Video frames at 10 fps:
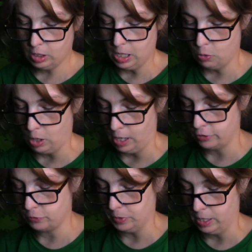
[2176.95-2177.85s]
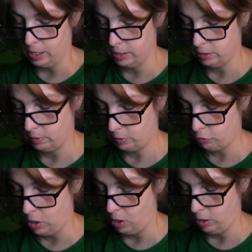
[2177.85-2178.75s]
Cowhides began to
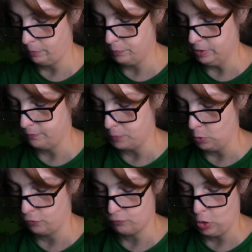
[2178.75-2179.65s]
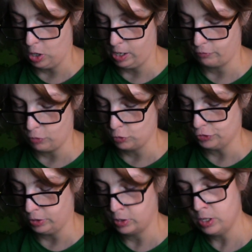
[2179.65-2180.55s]
crawl, and beef both raw and
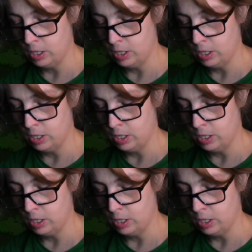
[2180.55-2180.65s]
roasted,